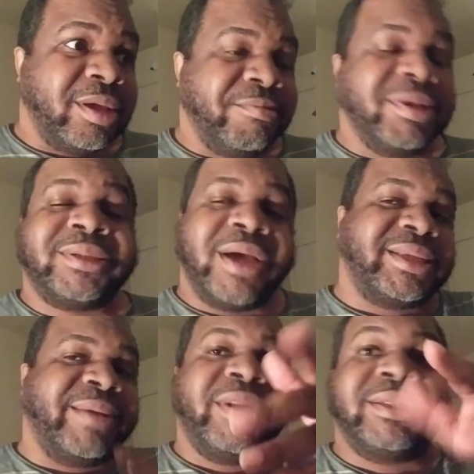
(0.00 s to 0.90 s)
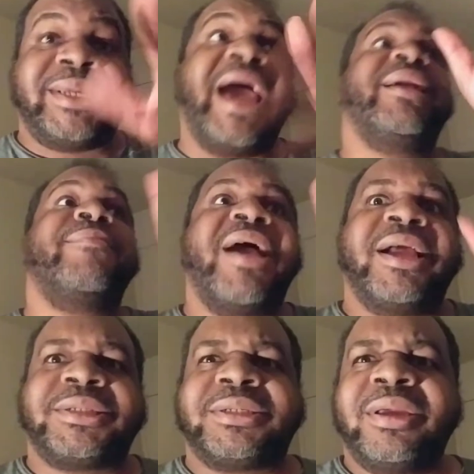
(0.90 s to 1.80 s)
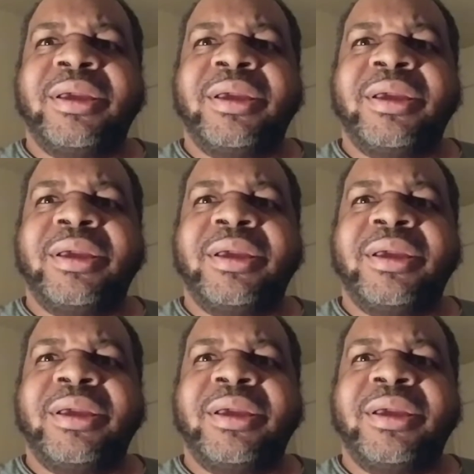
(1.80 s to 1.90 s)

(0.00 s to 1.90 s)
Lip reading: Besides having a tag match,